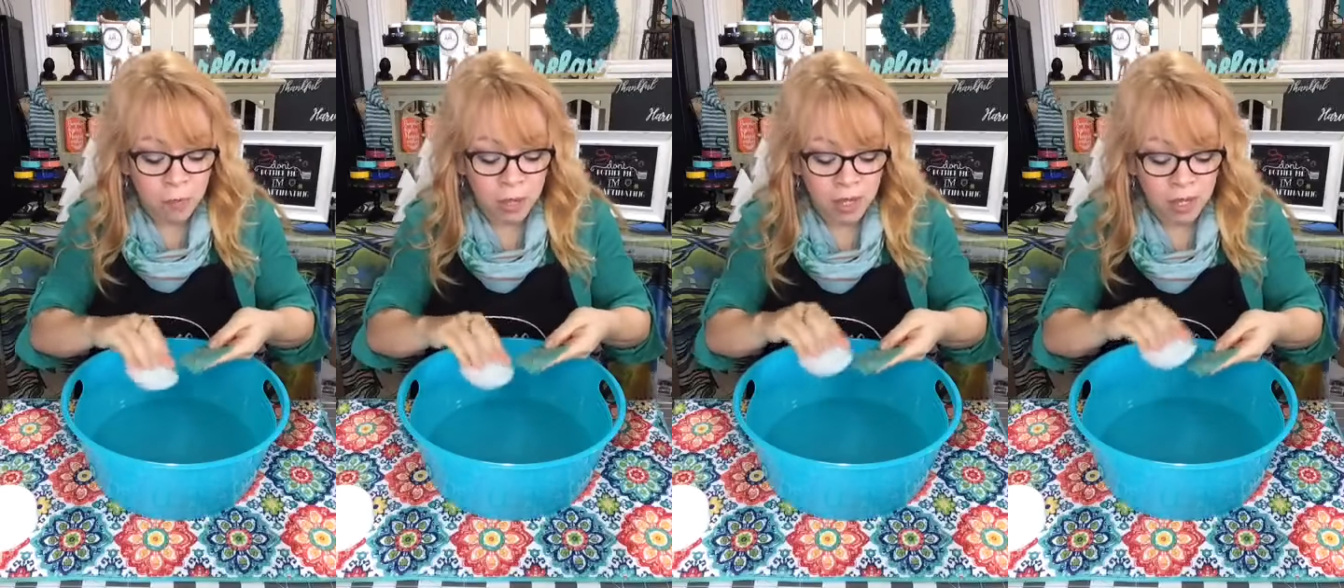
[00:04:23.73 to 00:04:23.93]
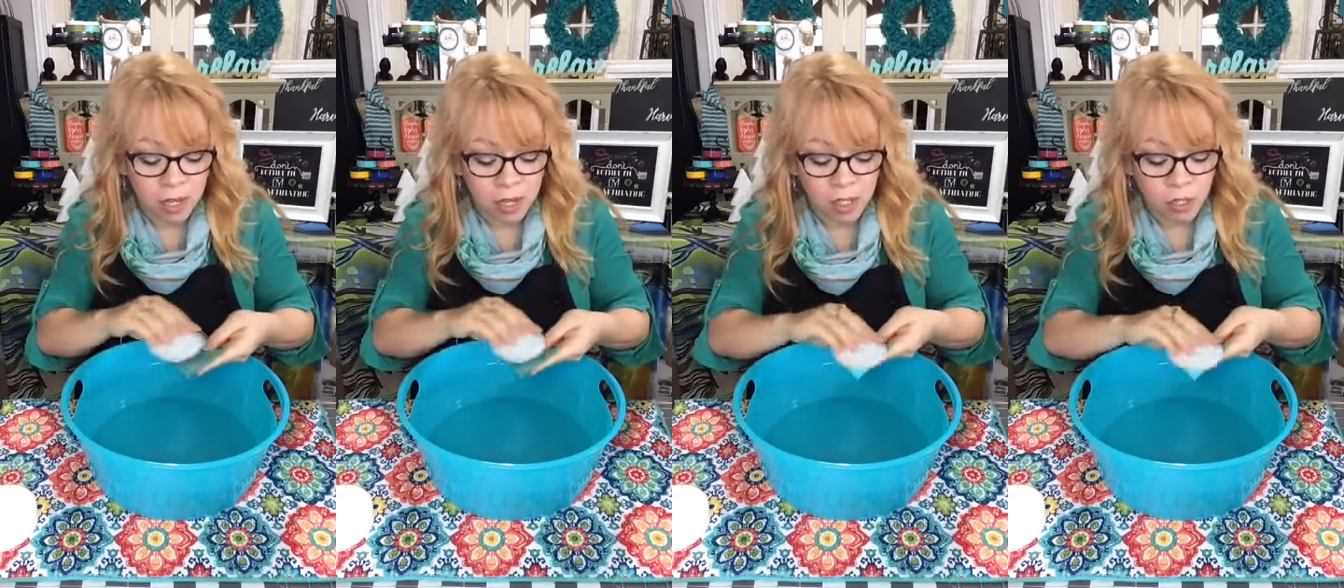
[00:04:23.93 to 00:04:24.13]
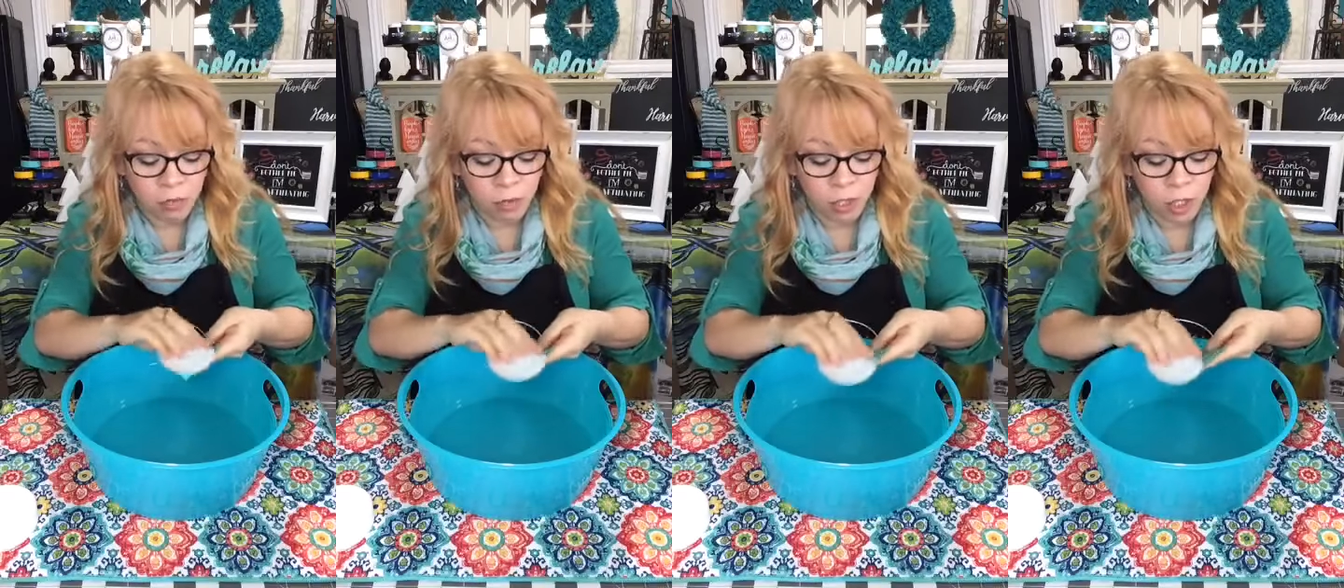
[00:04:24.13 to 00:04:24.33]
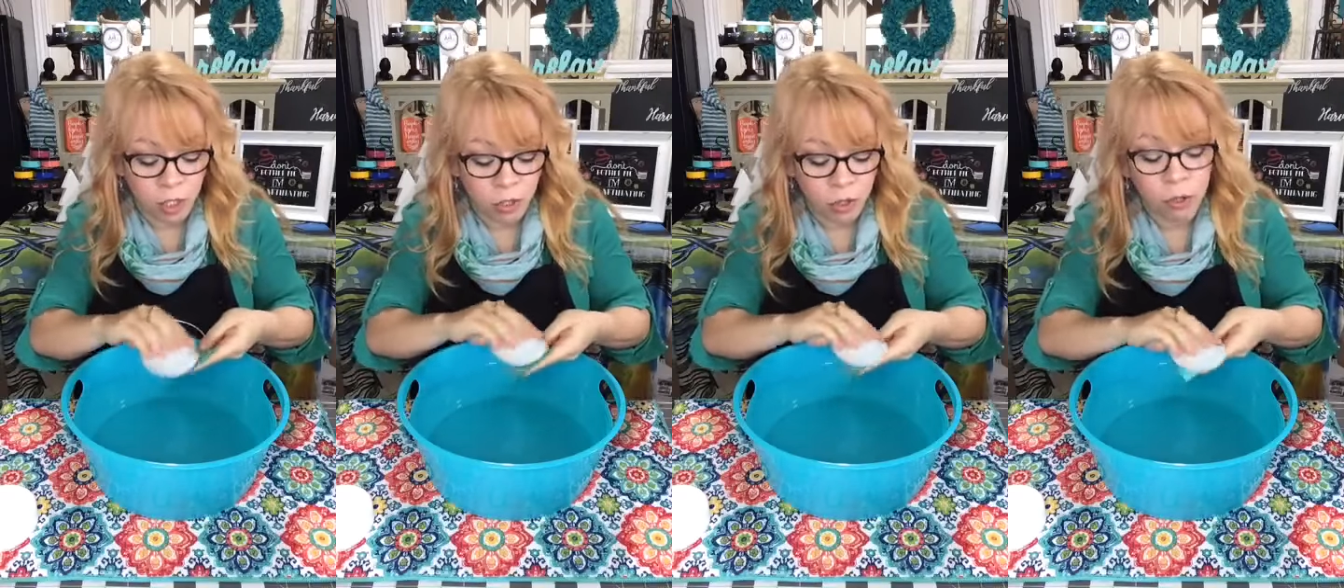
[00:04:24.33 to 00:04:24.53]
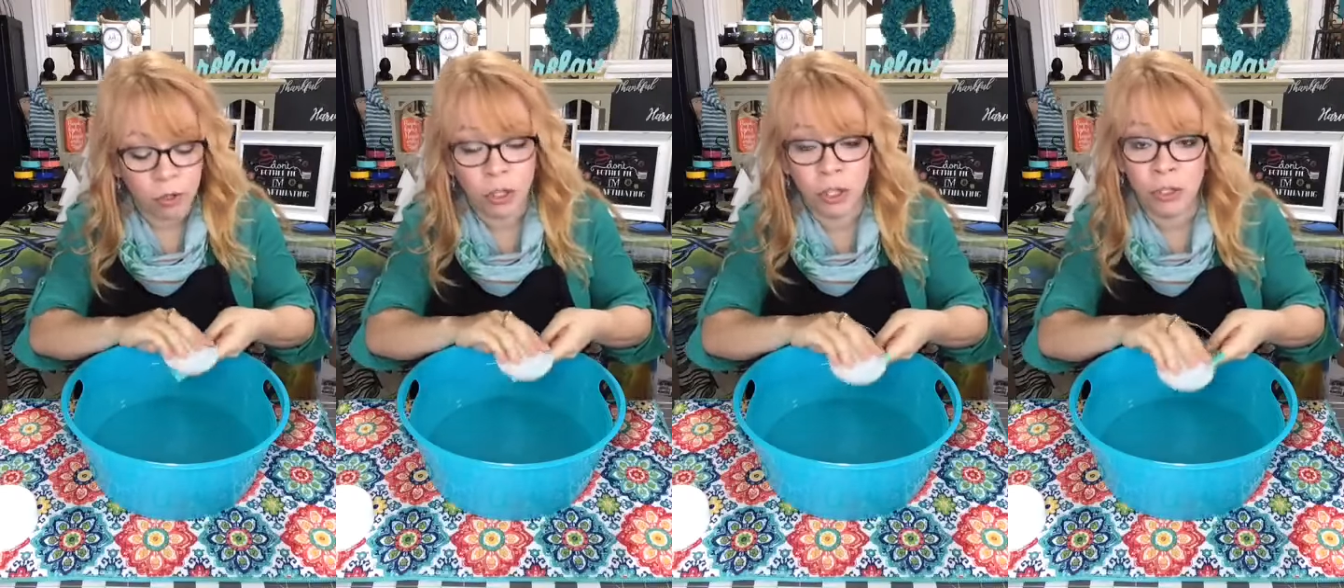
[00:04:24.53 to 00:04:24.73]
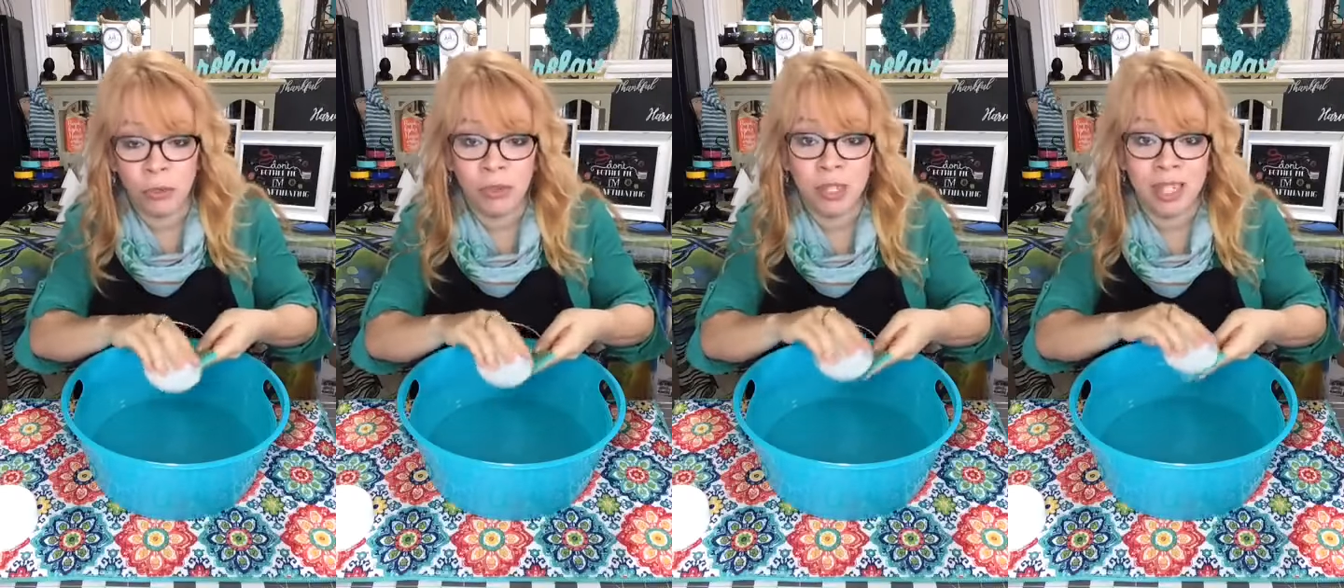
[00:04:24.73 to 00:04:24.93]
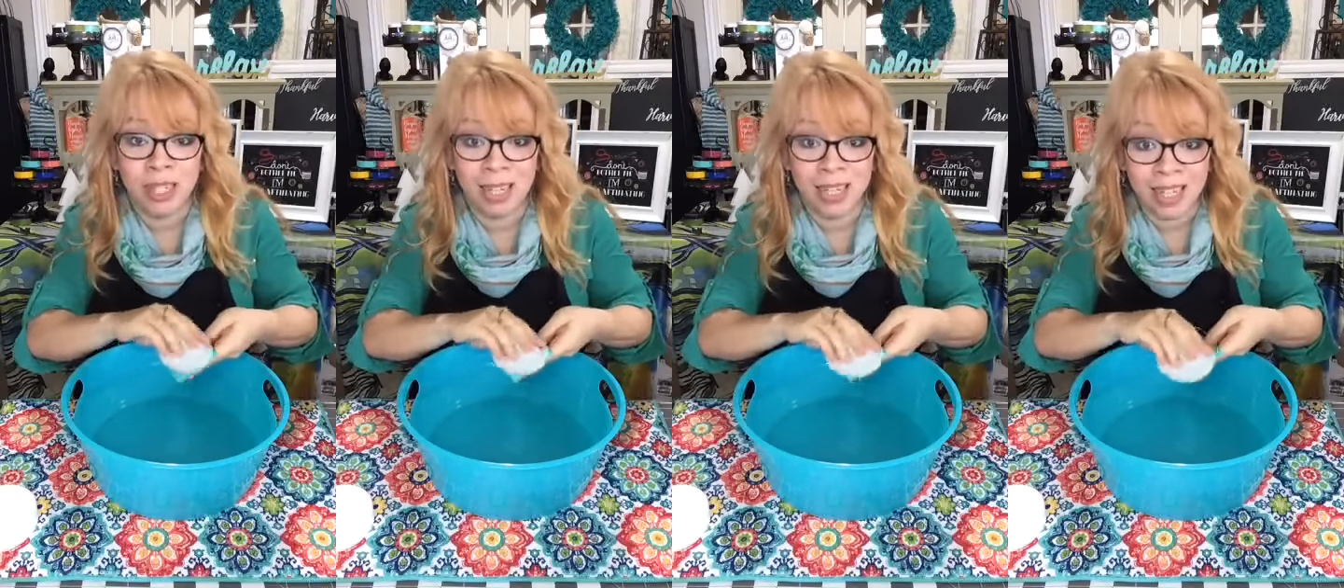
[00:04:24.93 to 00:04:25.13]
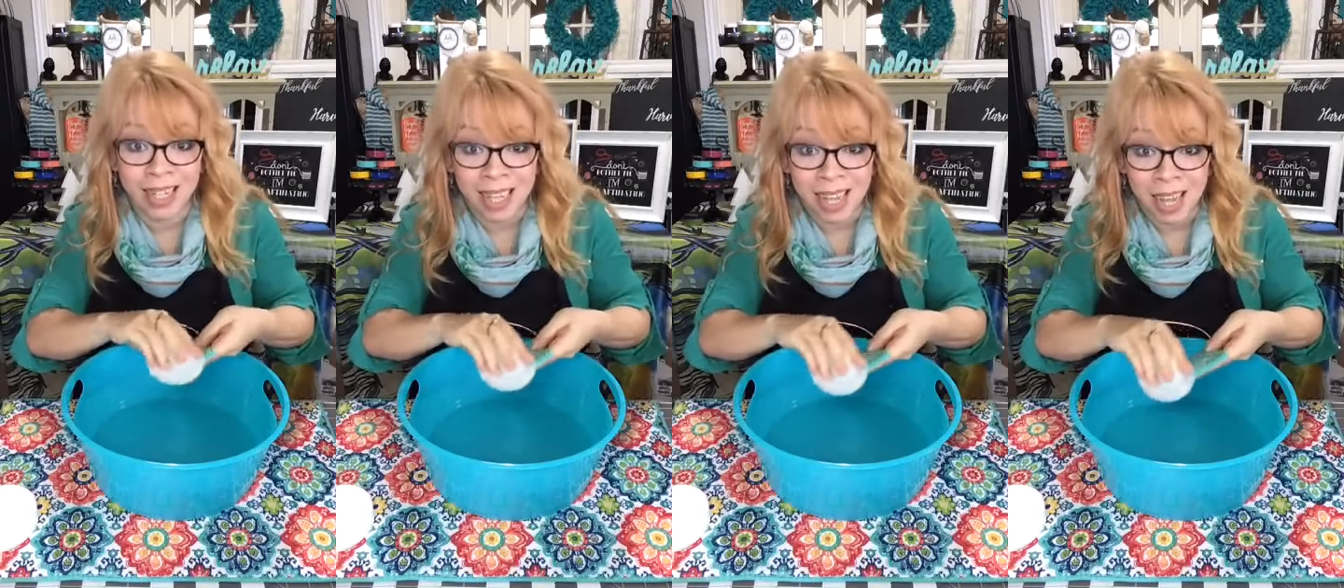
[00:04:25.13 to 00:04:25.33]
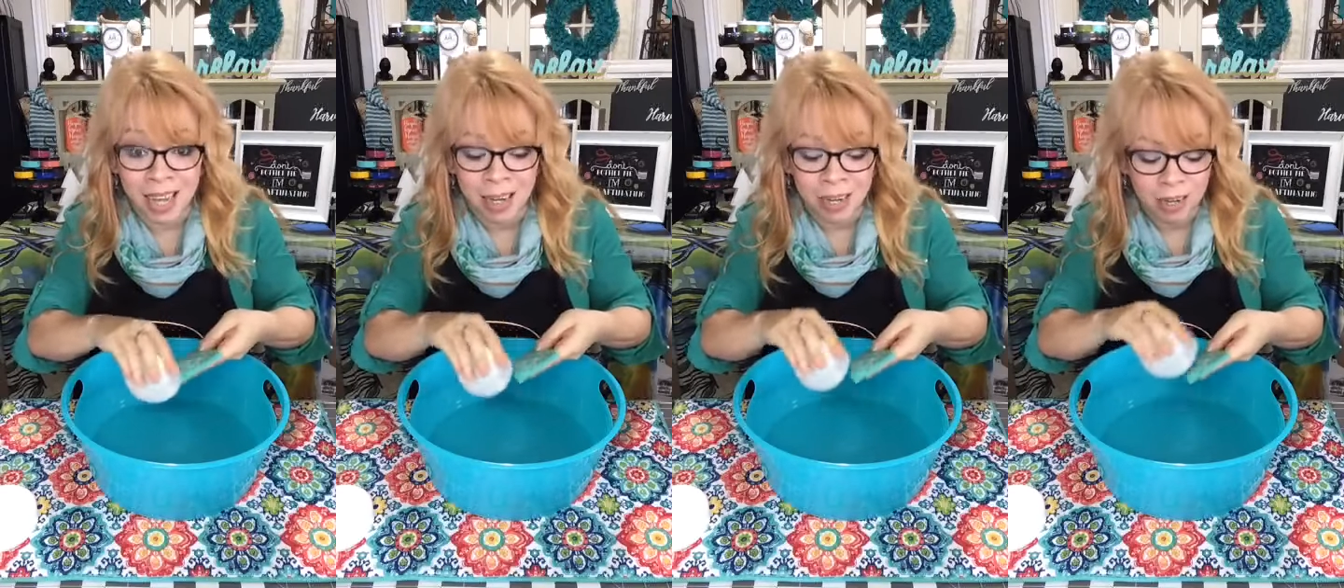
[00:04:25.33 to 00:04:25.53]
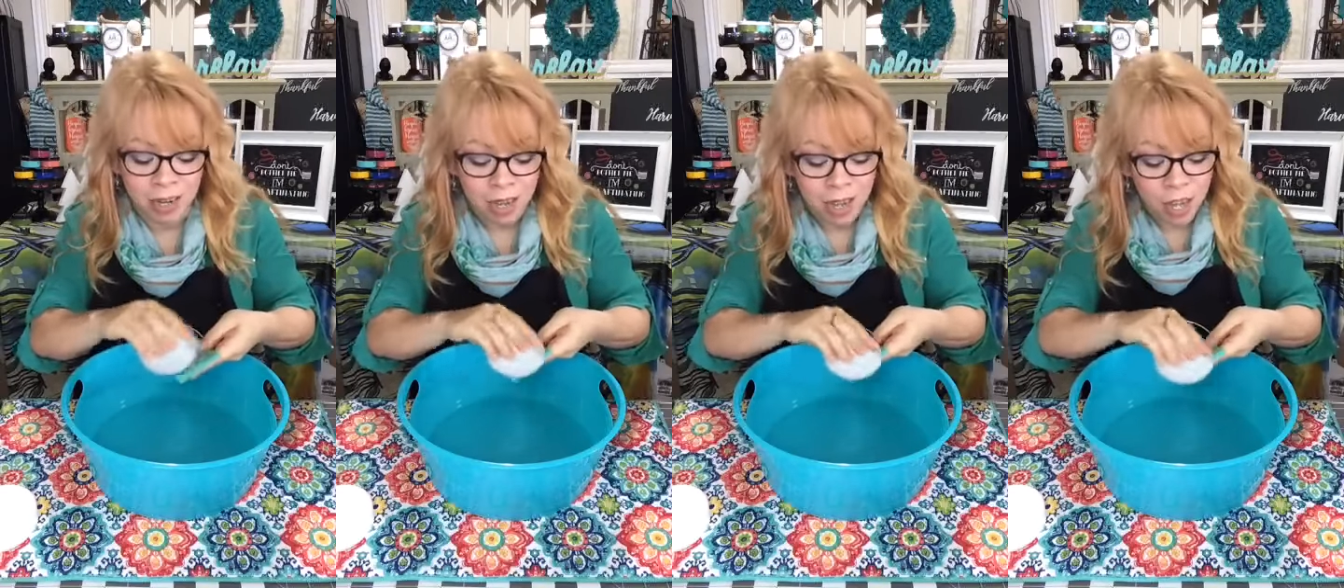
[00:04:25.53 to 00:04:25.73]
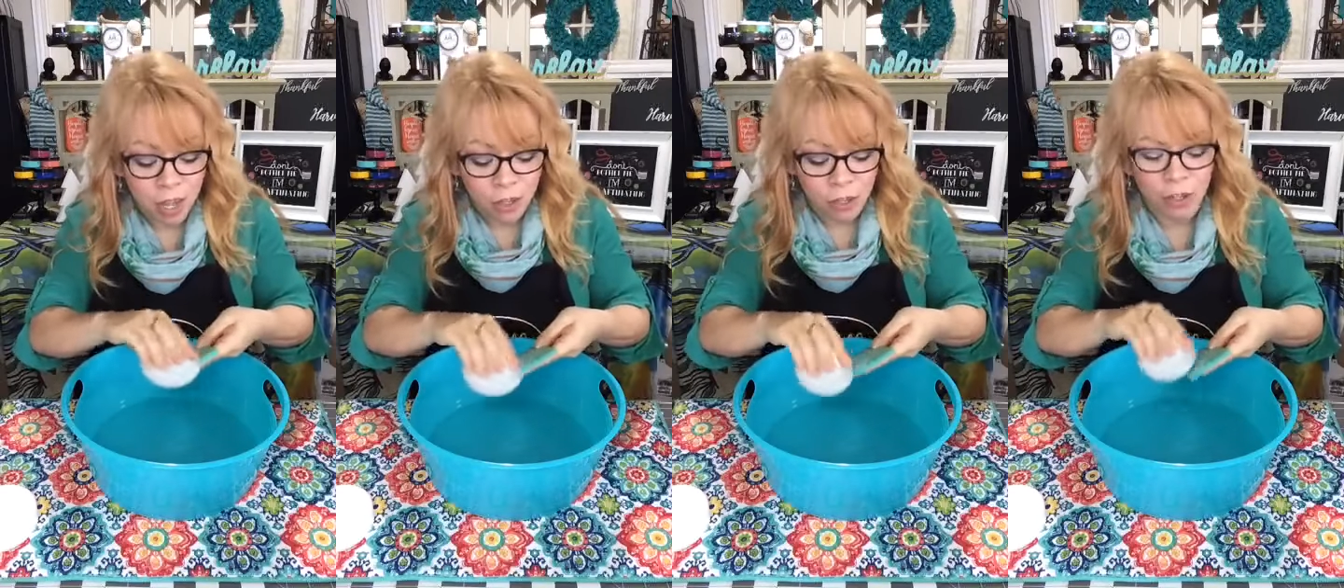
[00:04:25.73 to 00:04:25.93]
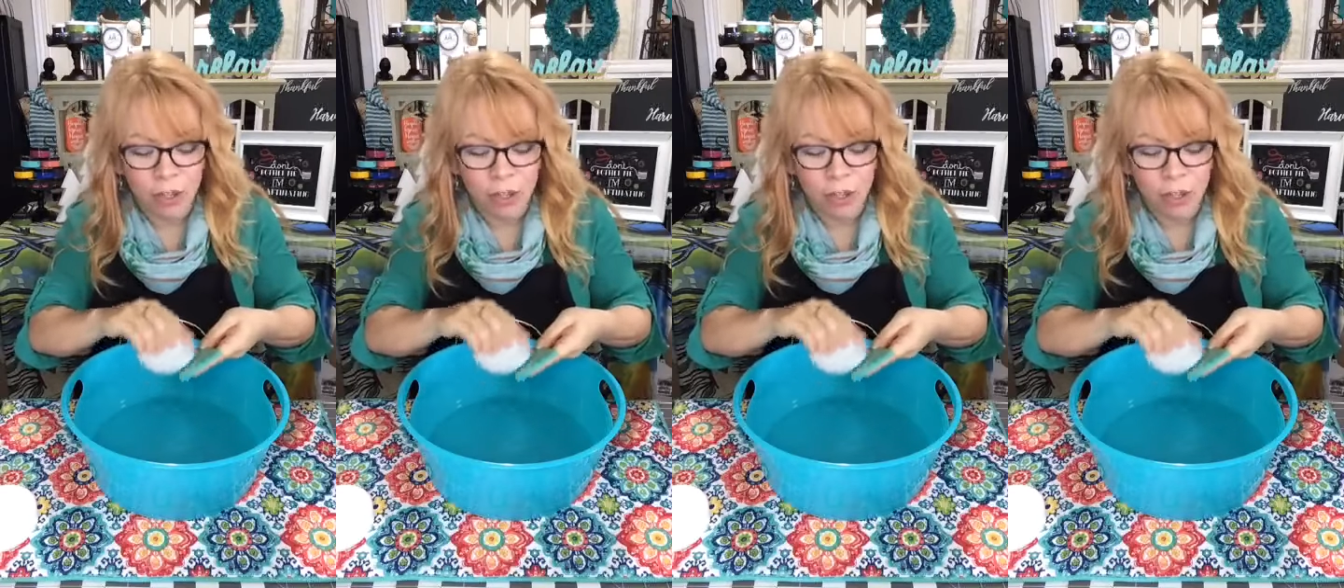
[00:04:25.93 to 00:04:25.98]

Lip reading: because when you go to use it again,